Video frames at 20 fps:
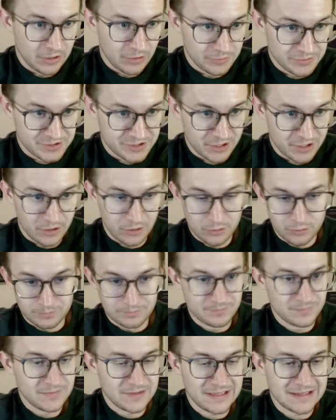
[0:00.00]
So
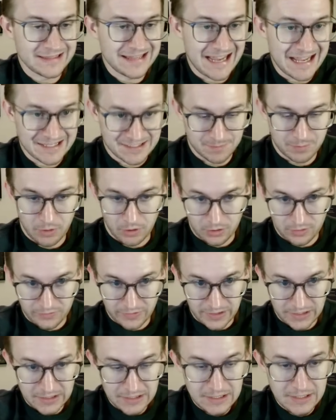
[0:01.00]
that's part of
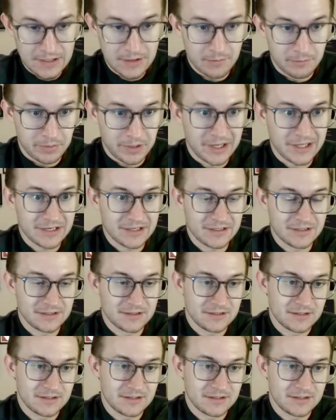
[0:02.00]
it. But